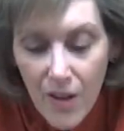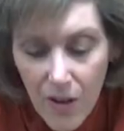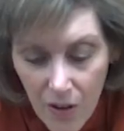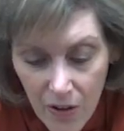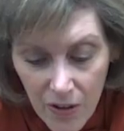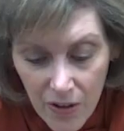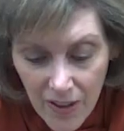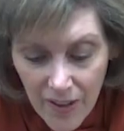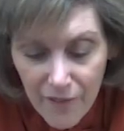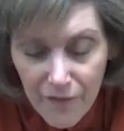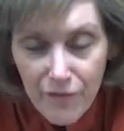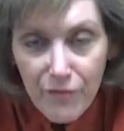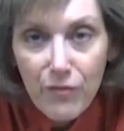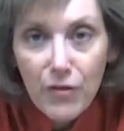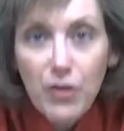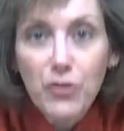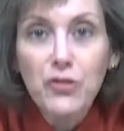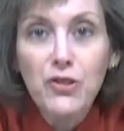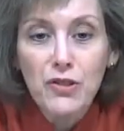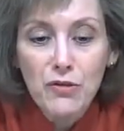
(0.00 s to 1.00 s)
Or you'll have
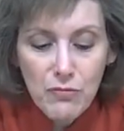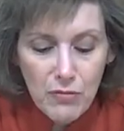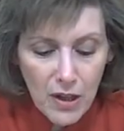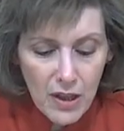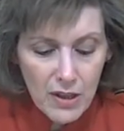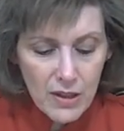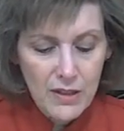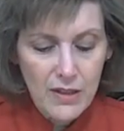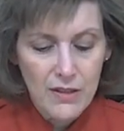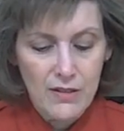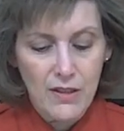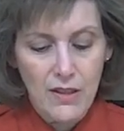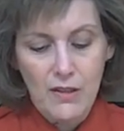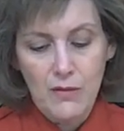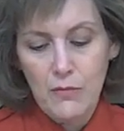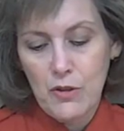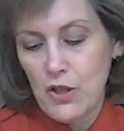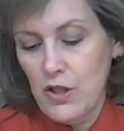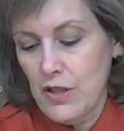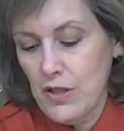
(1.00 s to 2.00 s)
frozen rugala dough,
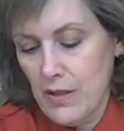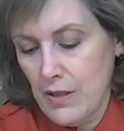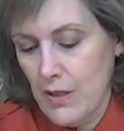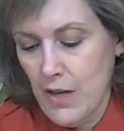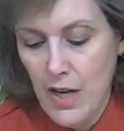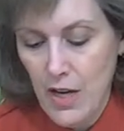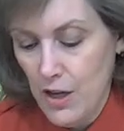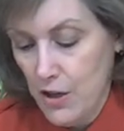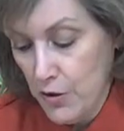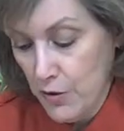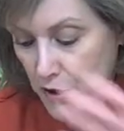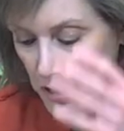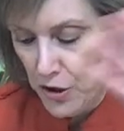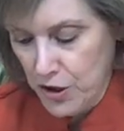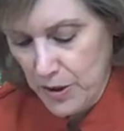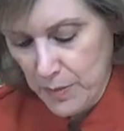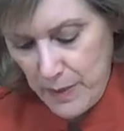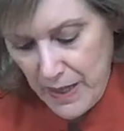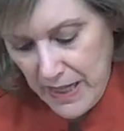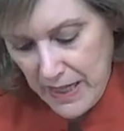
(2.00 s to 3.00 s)
which is, you can
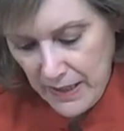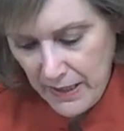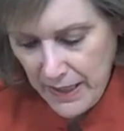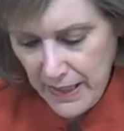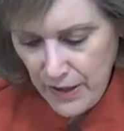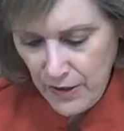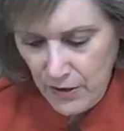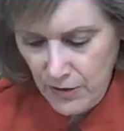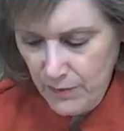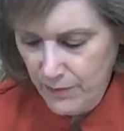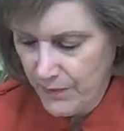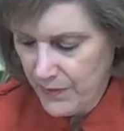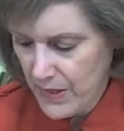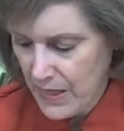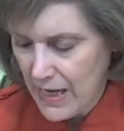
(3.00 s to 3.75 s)
just make it later.